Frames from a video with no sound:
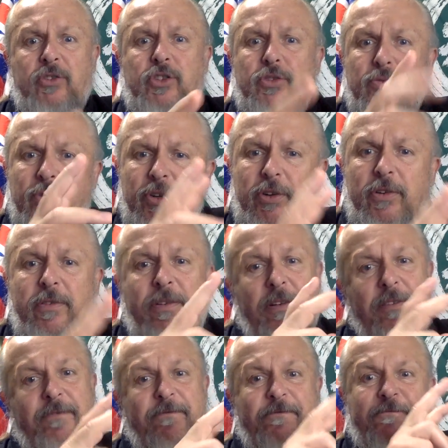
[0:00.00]
true
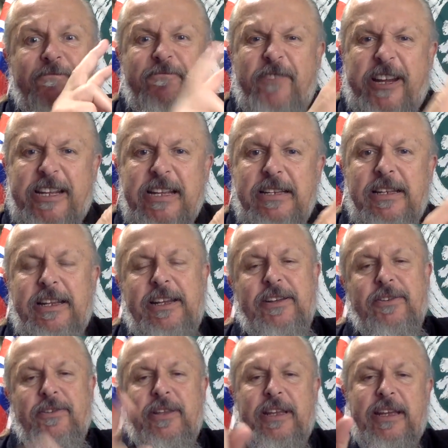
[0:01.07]
freaking
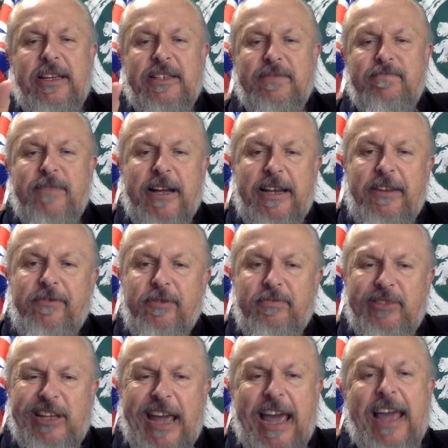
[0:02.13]
leader that gets money from
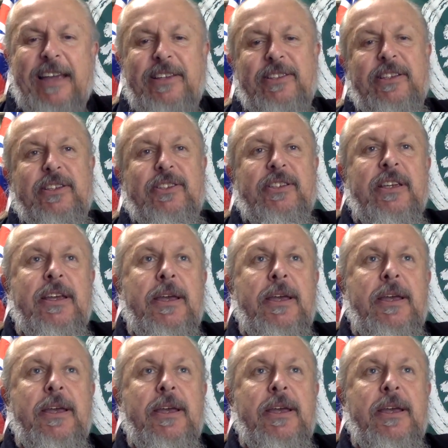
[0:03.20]
taxes